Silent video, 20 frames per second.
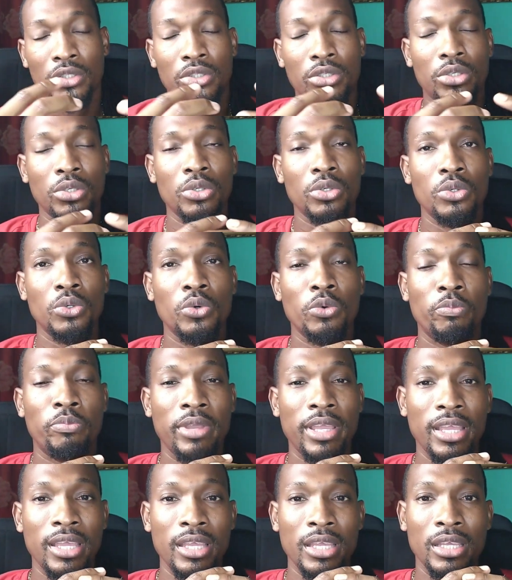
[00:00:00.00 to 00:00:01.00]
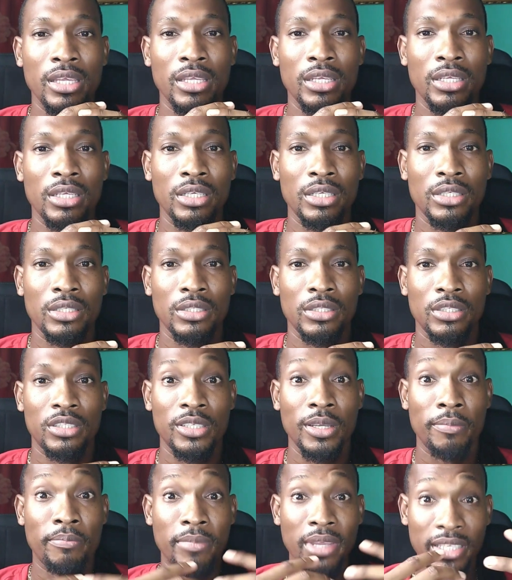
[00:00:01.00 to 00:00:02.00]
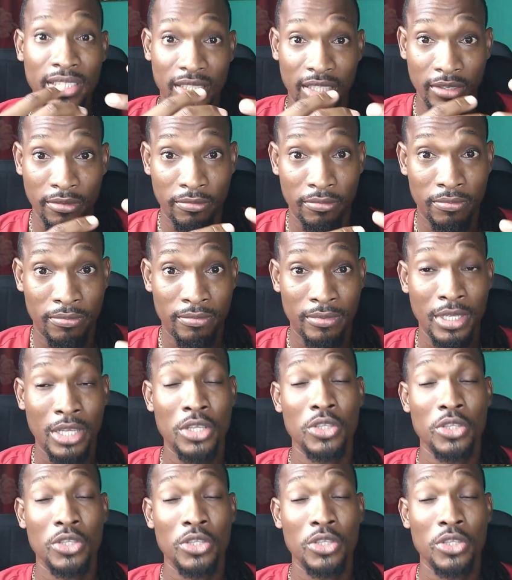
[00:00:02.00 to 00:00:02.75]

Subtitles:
to be submissive,